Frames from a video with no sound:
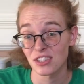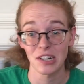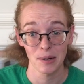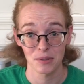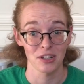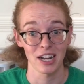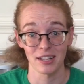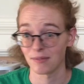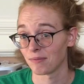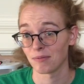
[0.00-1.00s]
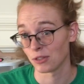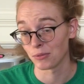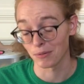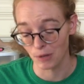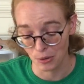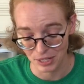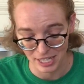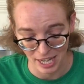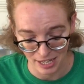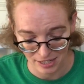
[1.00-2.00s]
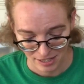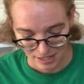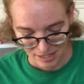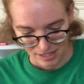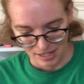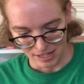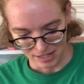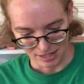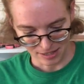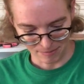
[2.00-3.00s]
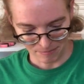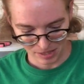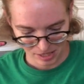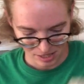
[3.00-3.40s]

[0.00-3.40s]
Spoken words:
year I would try and do a row a day. Let's